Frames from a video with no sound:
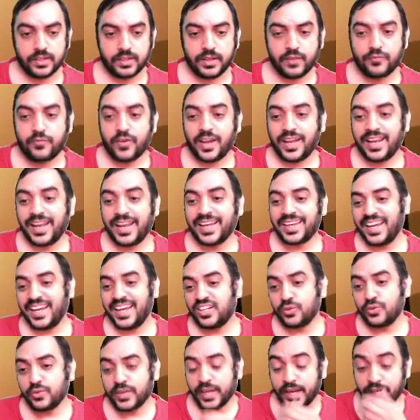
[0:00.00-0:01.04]
5 lakh
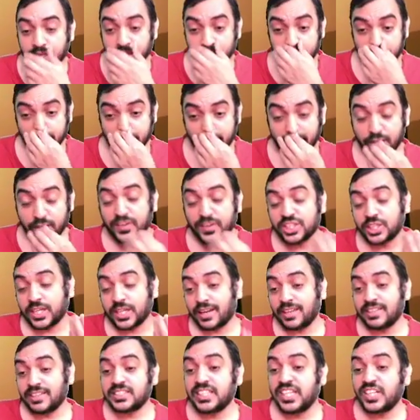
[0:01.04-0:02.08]
8,900. And which
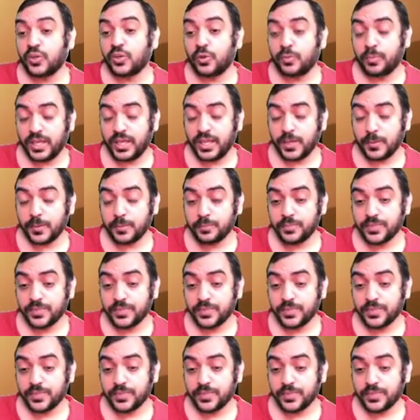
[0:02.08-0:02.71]
currency it will be?